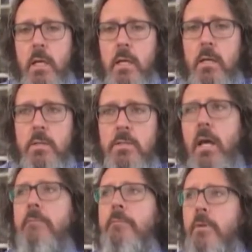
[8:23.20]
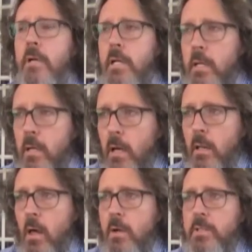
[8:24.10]
suffering
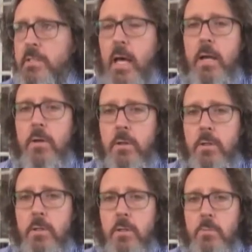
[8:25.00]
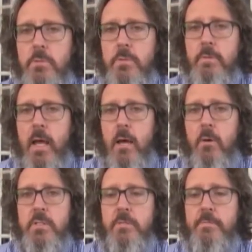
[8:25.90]
alongside her in terms of how
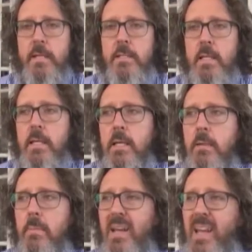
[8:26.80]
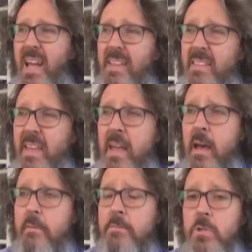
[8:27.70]
it's affecting him. And then they
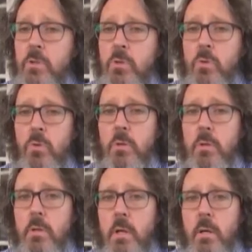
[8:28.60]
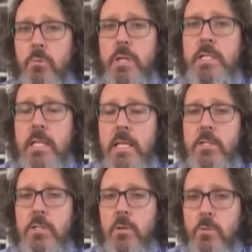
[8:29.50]
have two preteen
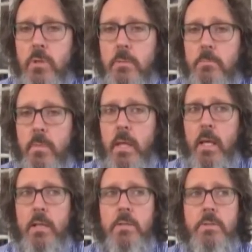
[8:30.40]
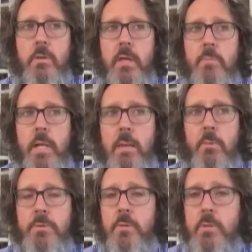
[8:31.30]
children. And so they've been able
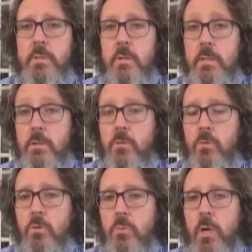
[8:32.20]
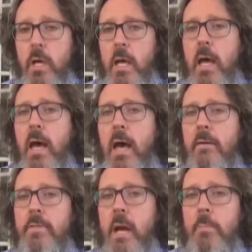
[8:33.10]
to, as a group, have
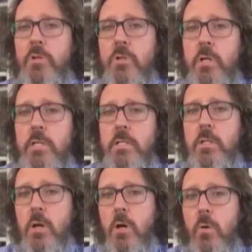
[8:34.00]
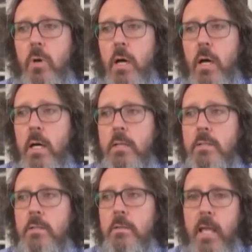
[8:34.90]
the opportunity to go
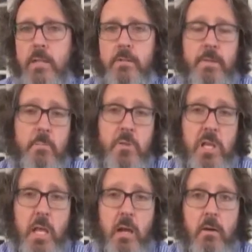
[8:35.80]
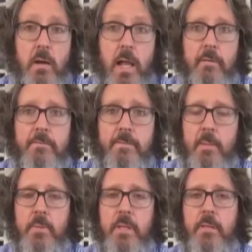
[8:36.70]
to Cancer Family Care and have
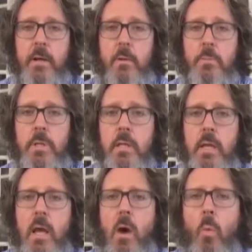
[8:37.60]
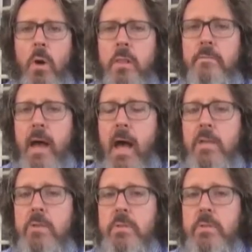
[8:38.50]
family therapy. One of the values of